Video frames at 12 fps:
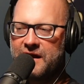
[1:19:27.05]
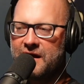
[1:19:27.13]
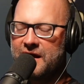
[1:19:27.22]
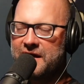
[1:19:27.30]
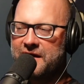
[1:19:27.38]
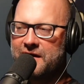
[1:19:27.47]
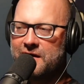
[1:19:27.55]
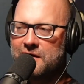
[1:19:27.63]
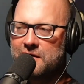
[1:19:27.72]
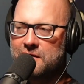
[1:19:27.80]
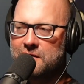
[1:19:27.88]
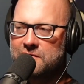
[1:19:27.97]

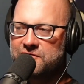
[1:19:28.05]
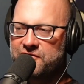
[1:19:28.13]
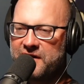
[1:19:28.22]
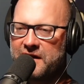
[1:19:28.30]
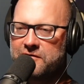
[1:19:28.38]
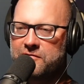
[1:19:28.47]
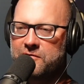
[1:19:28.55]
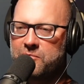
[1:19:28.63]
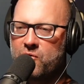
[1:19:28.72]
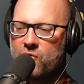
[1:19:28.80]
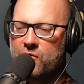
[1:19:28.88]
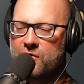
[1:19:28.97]
NIL, transfer
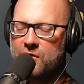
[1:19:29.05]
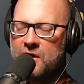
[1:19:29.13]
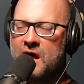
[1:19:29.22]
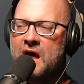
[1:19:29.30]
portal,